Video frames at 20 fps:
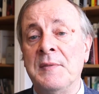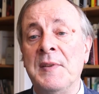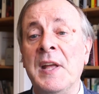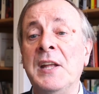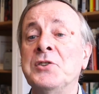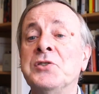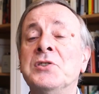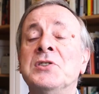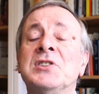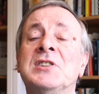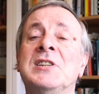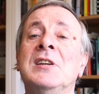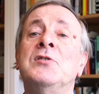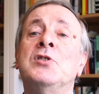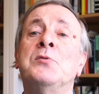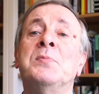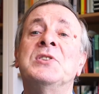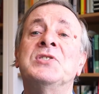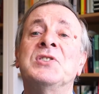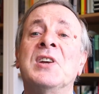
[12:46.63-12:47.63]
And Hitchens
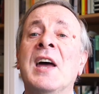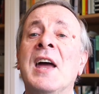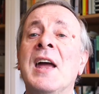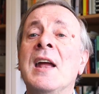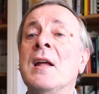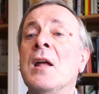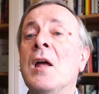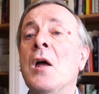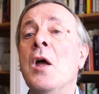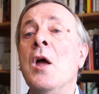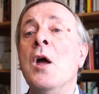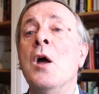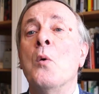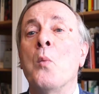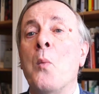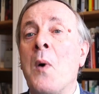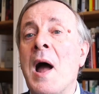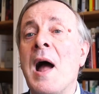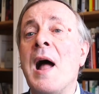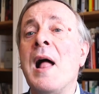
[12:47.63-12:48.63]
seems to be saying,
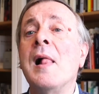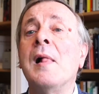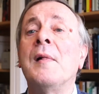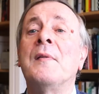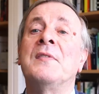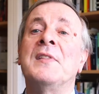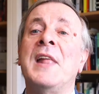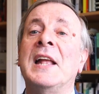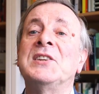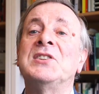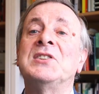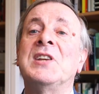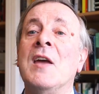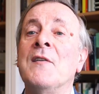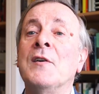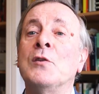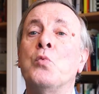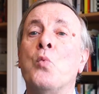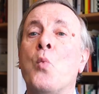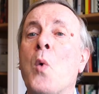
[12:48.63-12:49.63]
well, let's
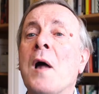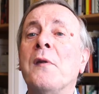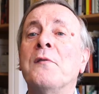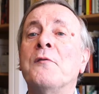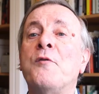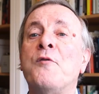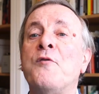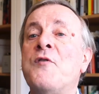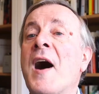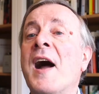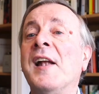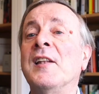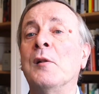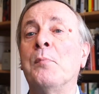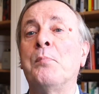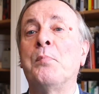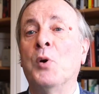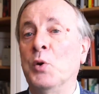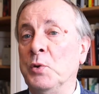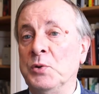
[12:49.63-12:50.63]
give it one
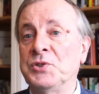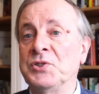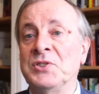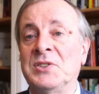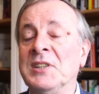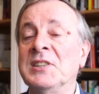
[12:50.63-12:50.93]
final push.